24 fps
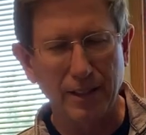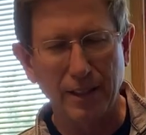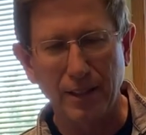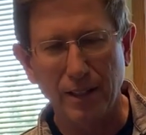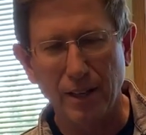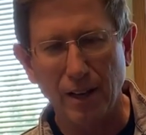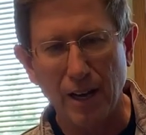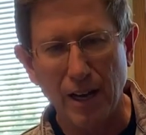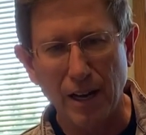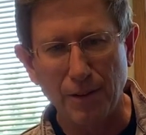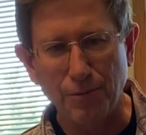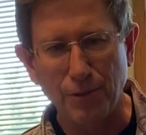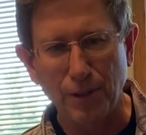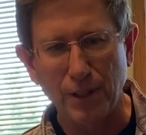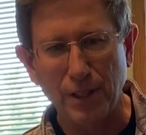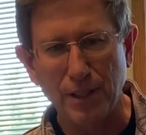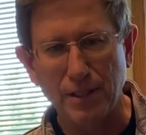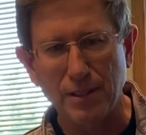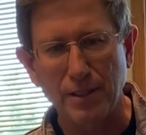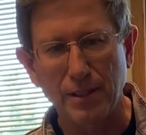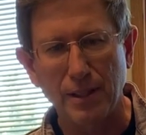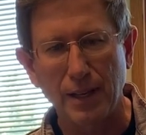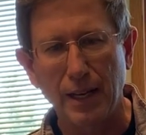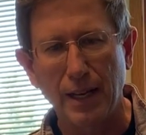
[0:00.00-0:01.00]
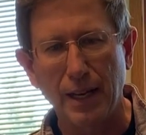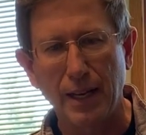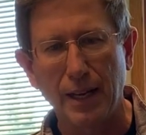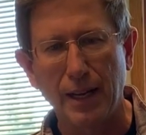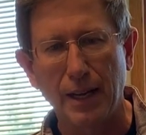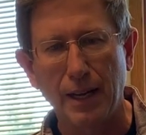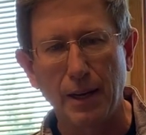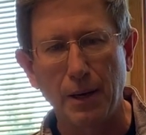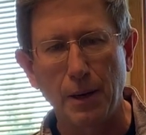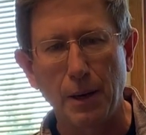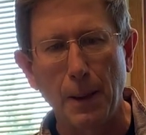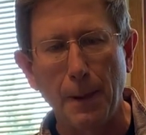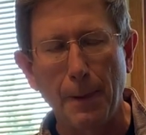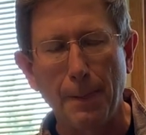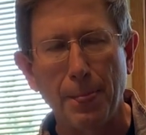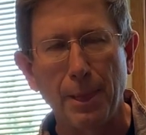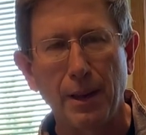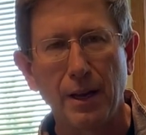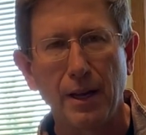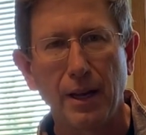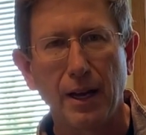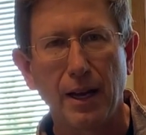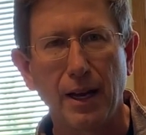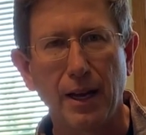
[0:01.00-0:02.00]
the office, and
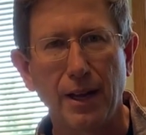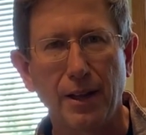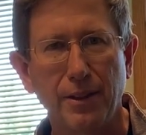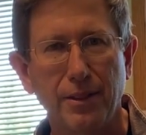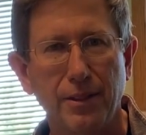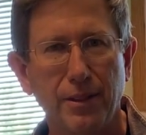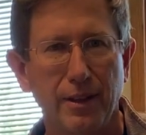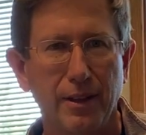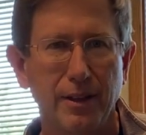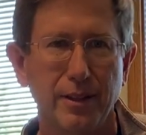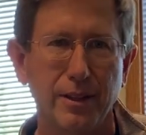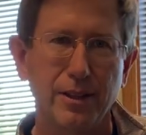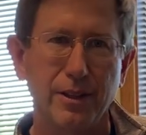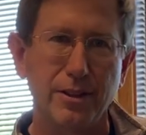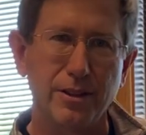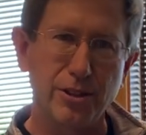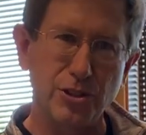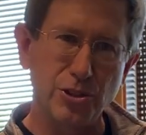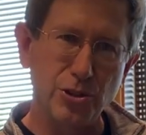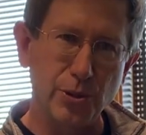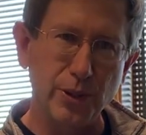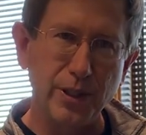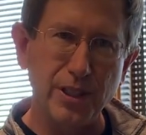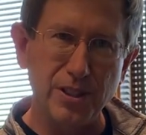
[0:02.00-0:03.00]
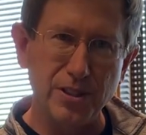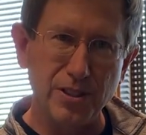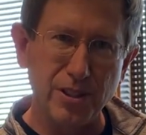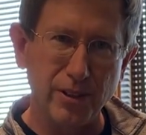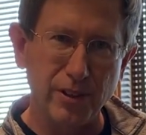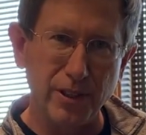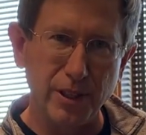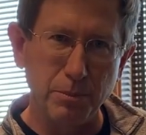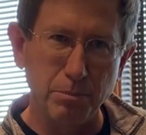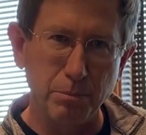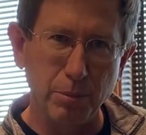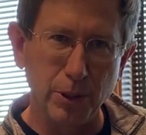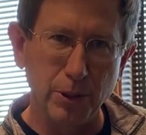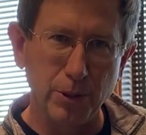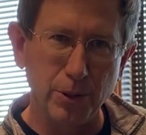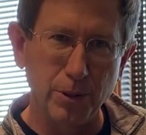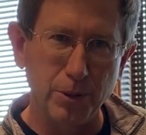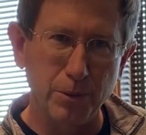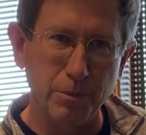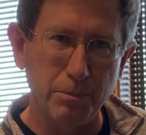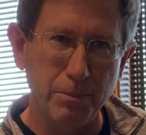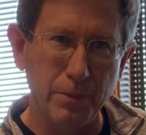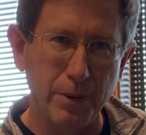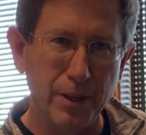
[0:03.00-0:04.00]
the trees are in
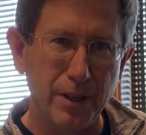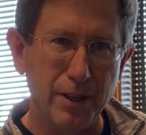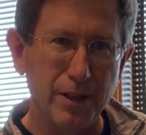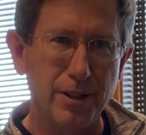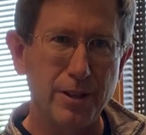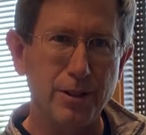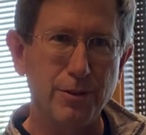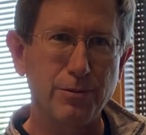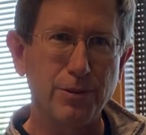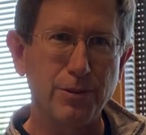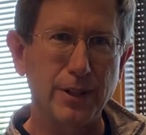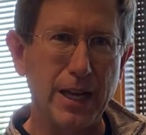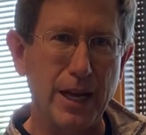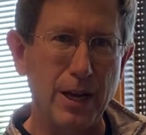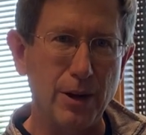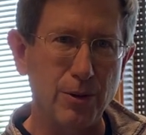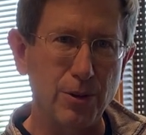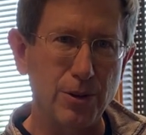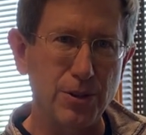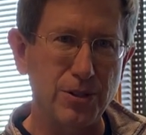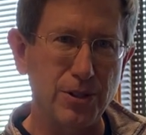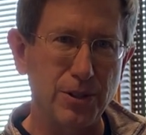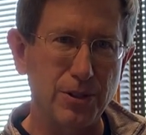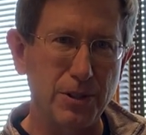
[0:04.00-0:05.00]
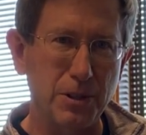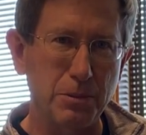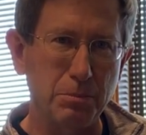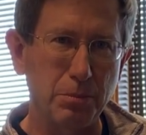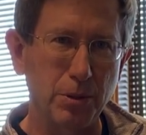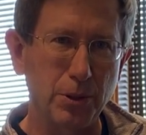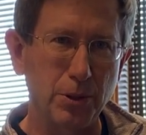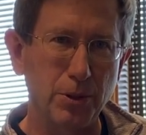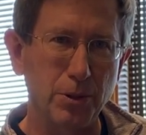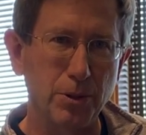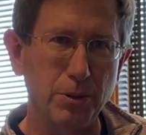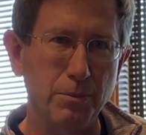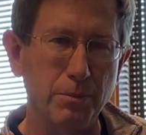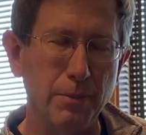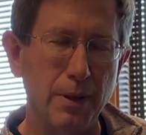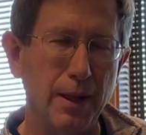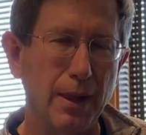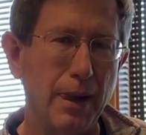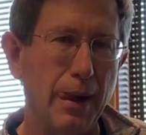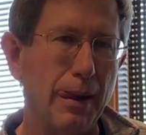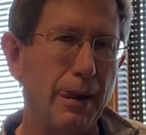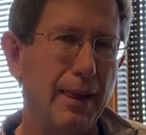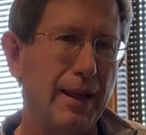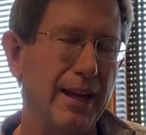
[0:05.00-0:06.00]
bloom, the flowers are in bloom,
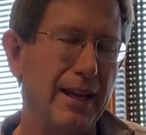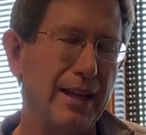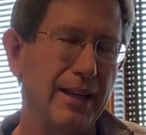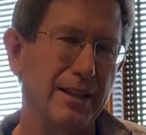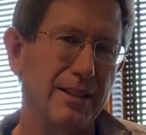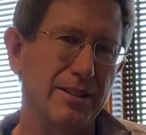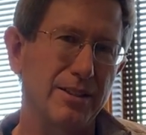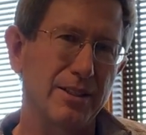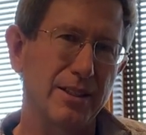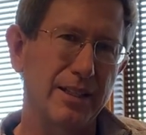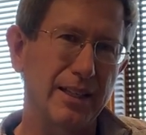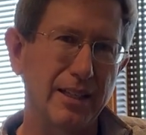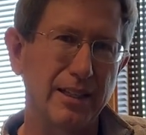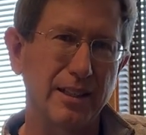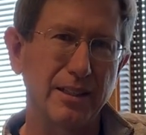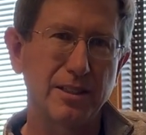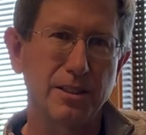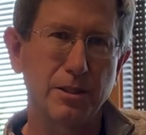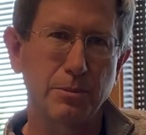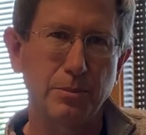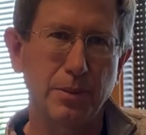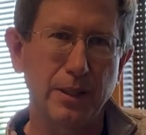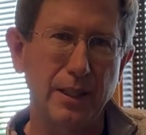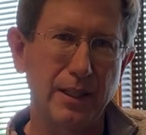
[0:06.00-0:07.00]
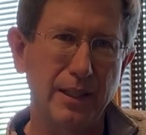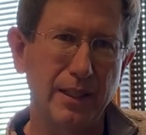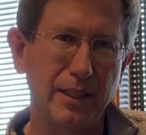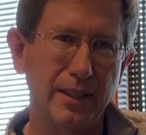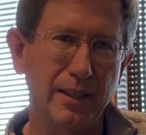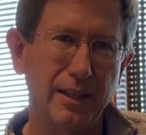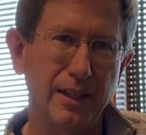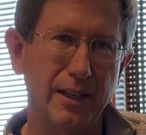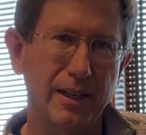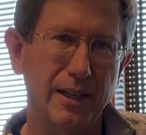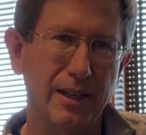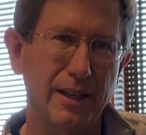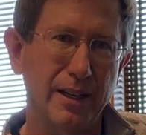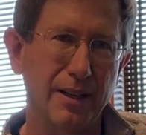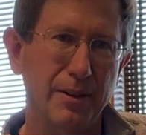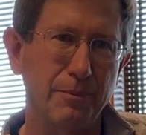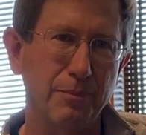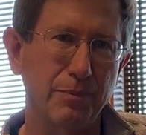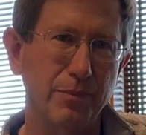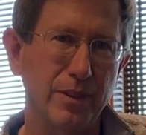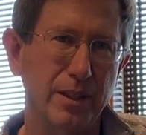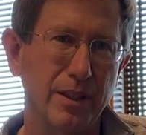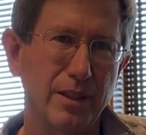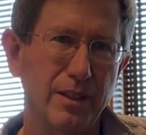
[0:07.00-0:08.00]
and it's getting to be
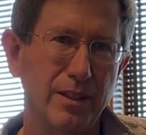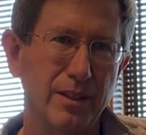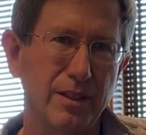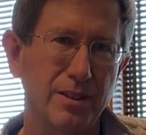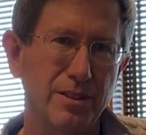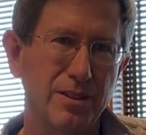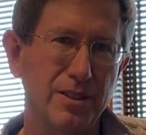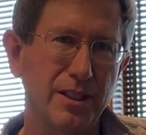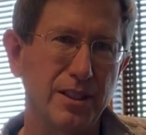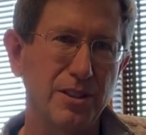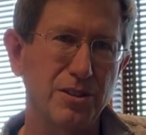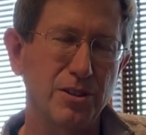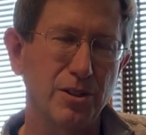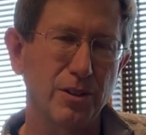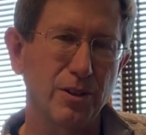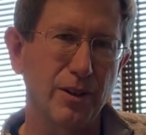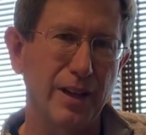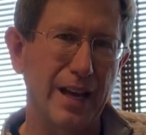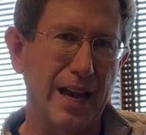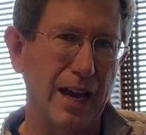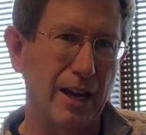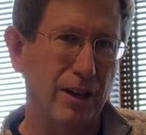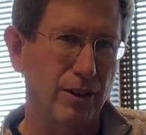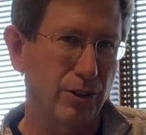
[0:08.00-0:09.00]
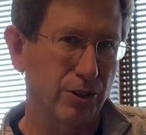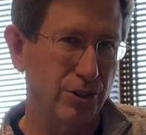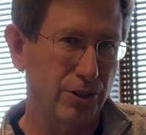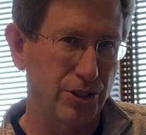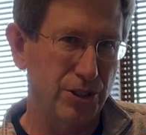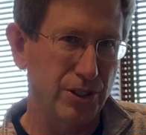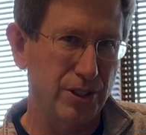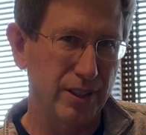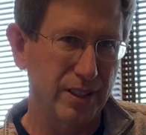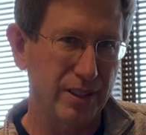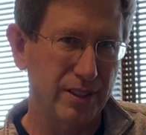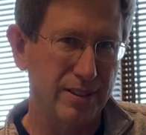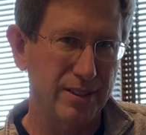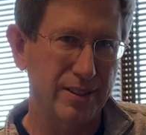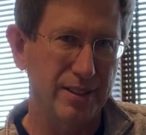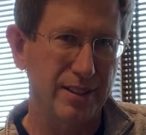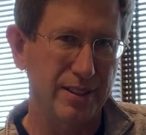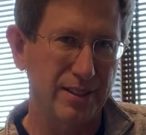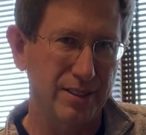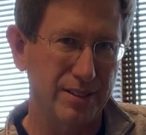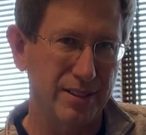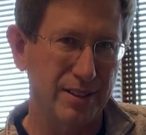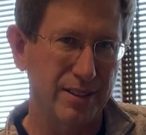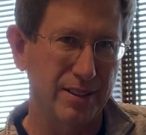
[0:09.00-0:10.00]
the seasonal allergy
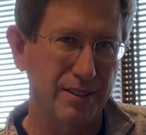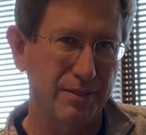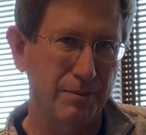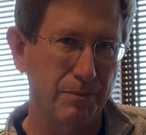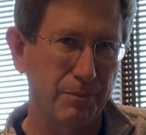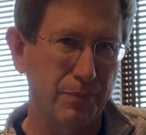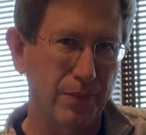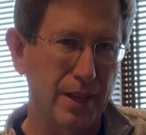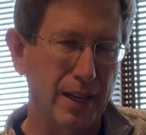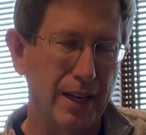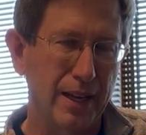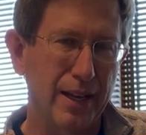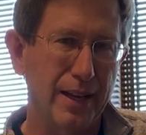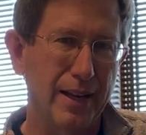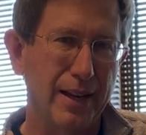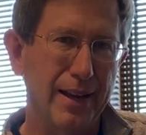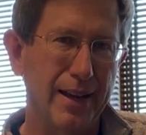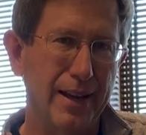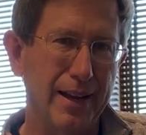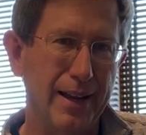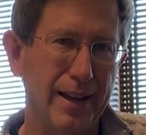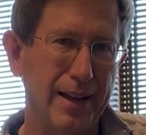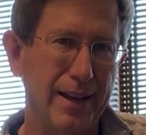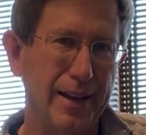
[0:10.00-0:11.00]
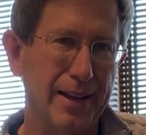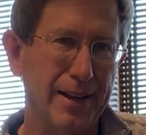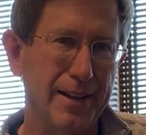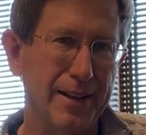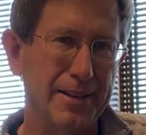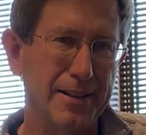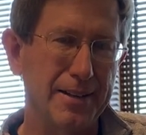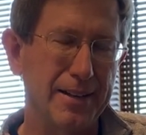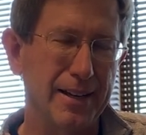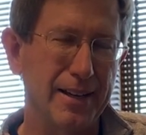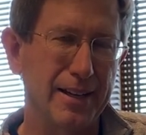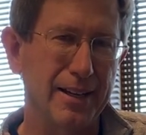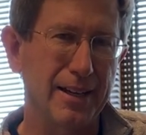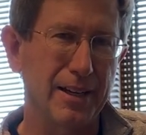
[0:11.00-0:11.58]
season. And